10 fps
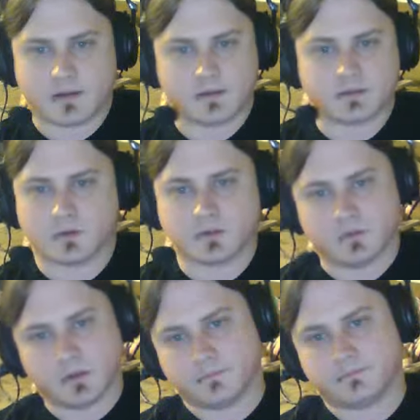don't
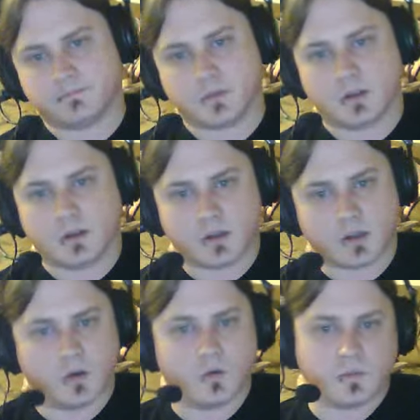do it.
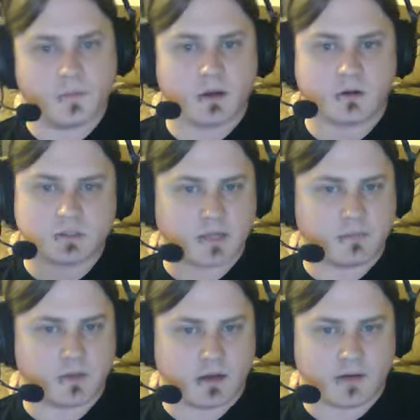Go the Miracle
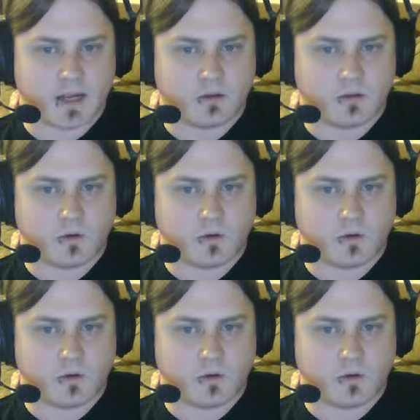Gemini route,